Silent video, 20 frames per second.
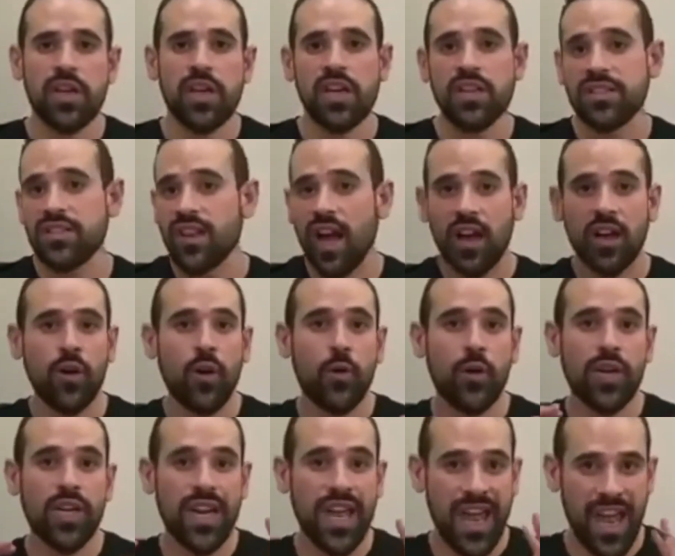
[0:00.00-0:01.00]
it's not
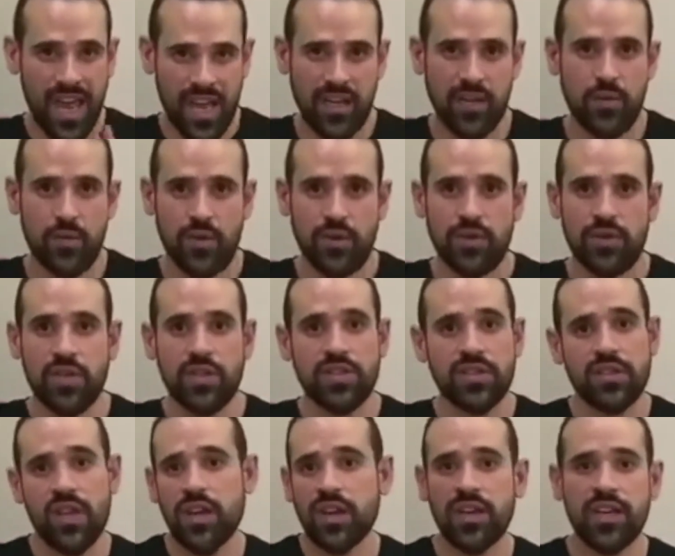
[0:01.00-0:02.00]
going anywhere.
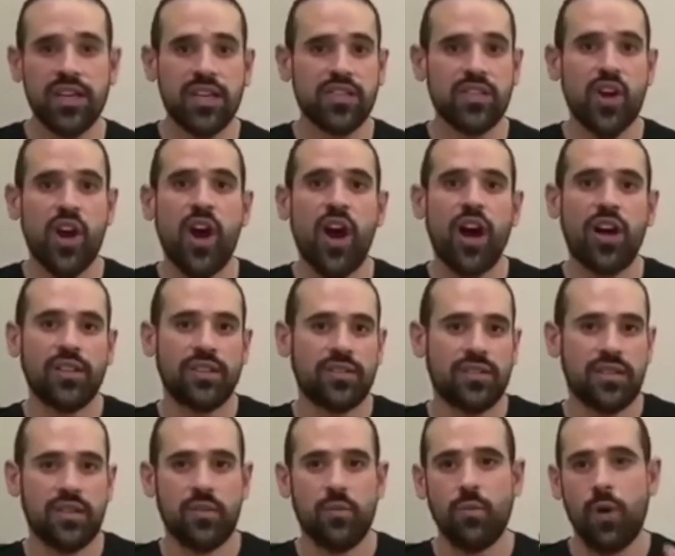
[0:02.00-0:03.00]
It's not a hit-hot
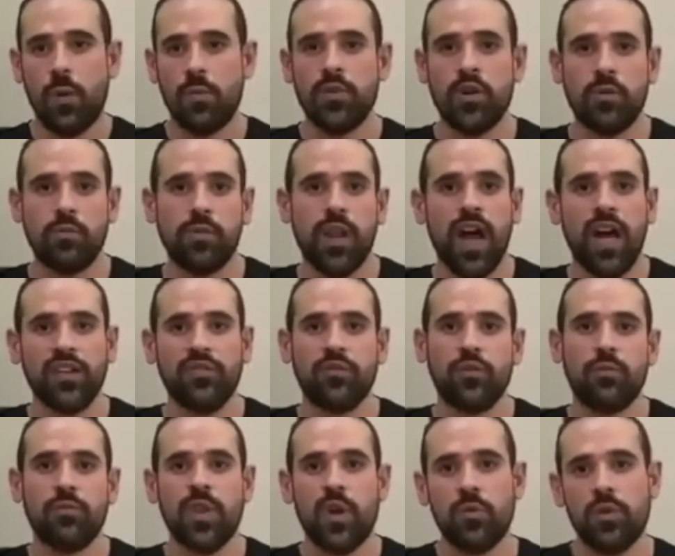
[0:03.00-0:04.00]
webinar
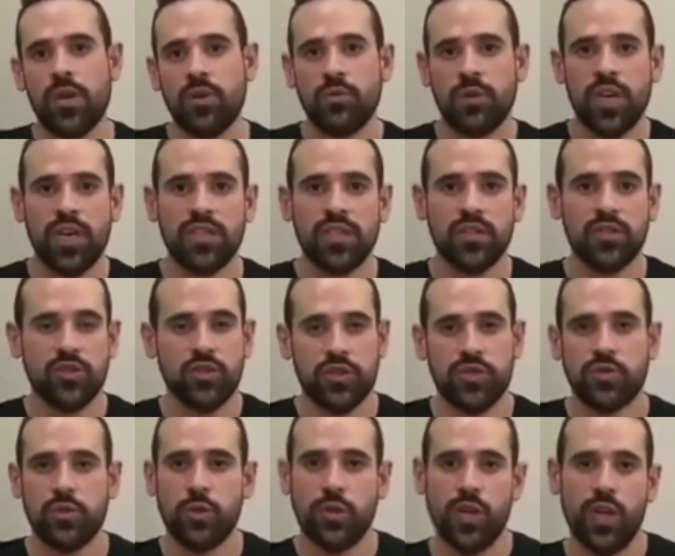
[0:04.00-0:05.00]
platform that we created
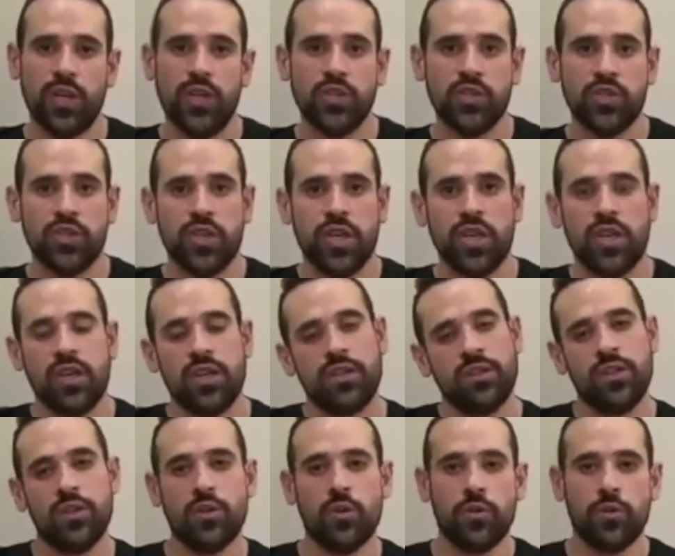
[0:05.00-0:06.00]
just to launch
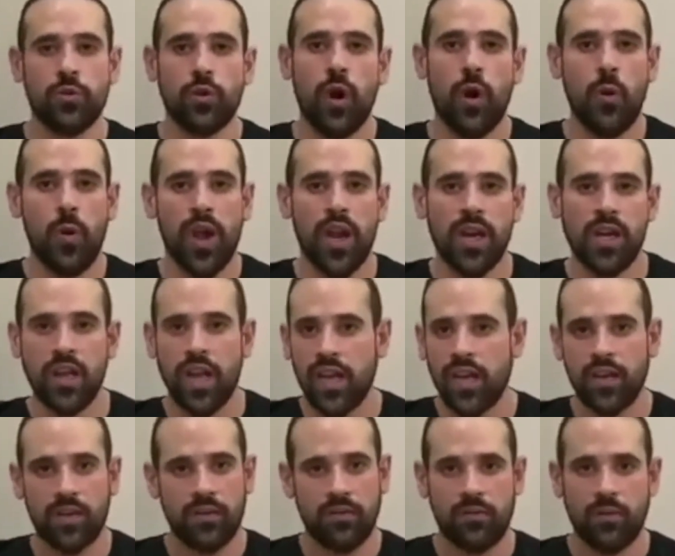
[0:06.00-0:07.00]
and, you know, throw away
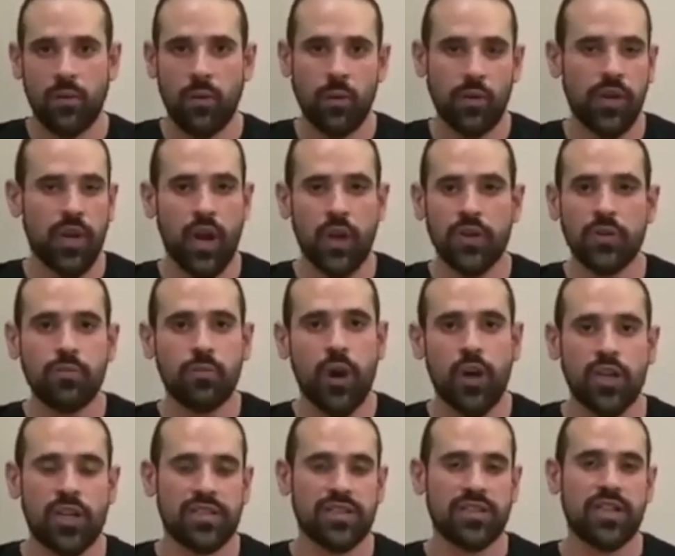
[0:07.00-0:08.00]
like all the other
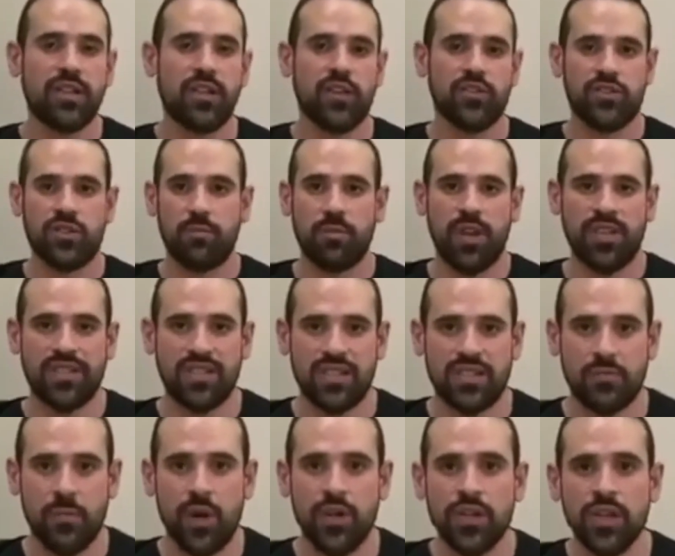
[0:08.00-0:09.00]
products that launched the past
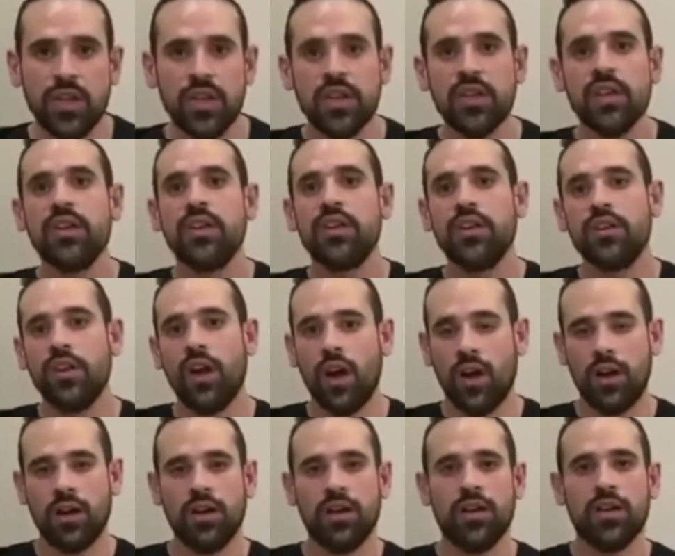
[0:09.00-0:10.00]
six months.
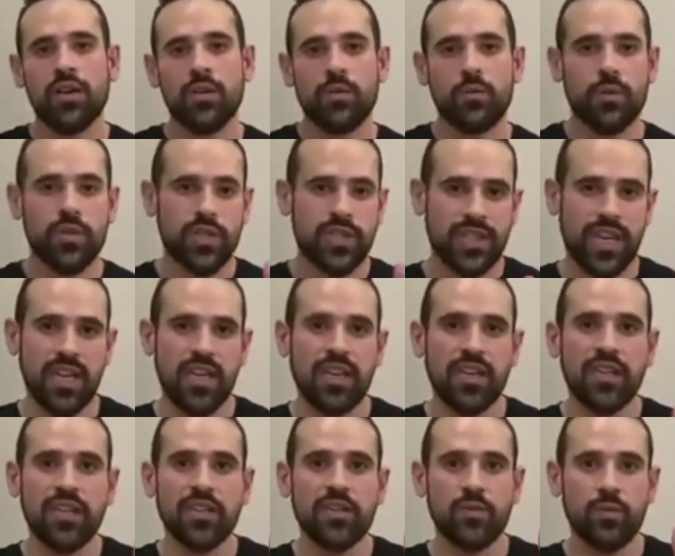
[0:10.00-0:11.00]
No, we're
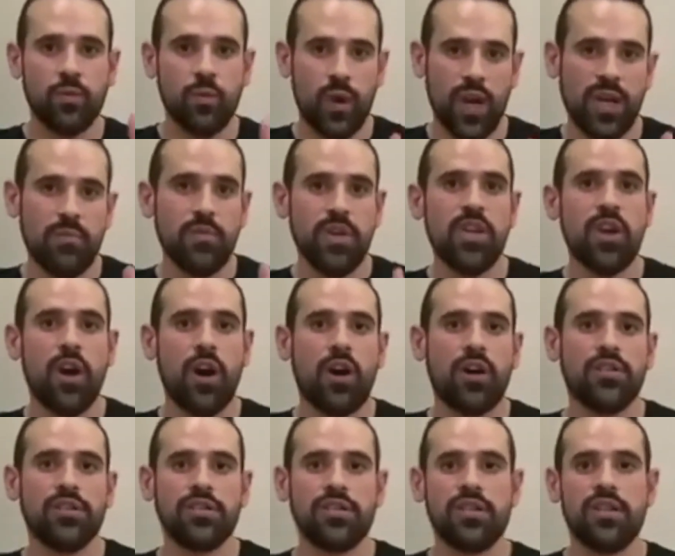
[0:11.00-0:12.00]
taking it way
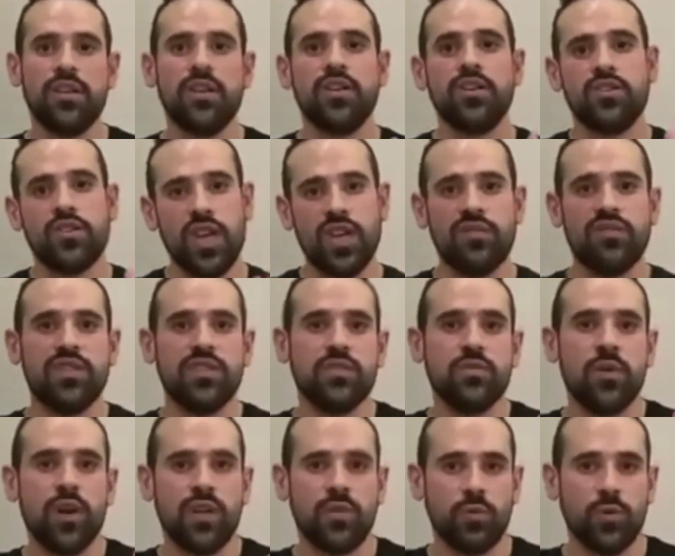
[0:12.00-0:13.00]
beyond J V
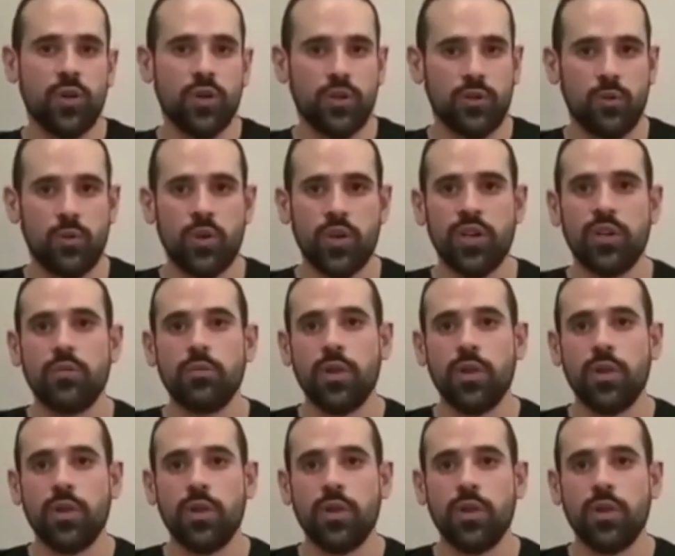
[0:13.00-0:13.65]
Zoo and Warrior